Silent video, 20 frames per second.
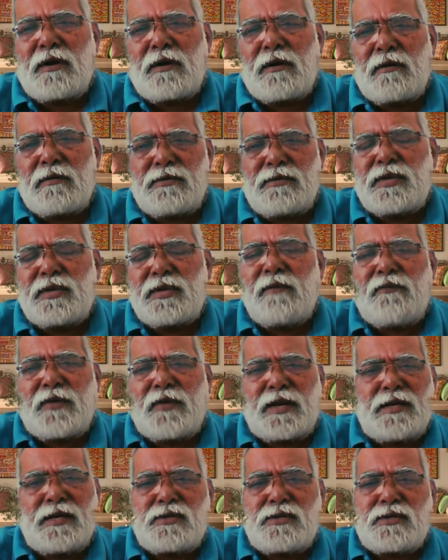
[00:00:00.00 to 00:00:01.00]
say for
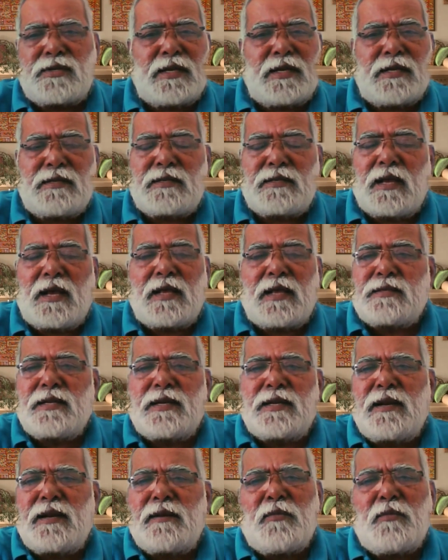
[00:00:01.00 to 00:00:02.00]
instance,
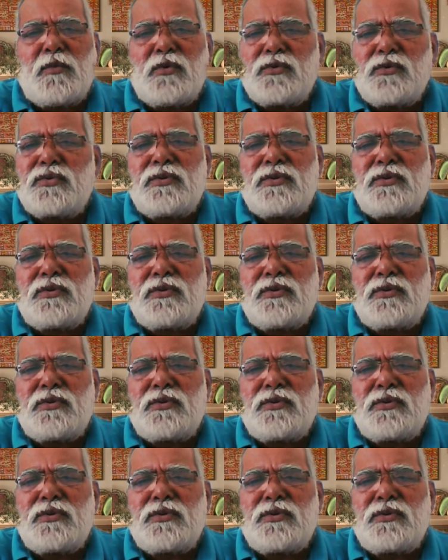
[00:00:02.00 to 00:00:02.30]
ascendant moves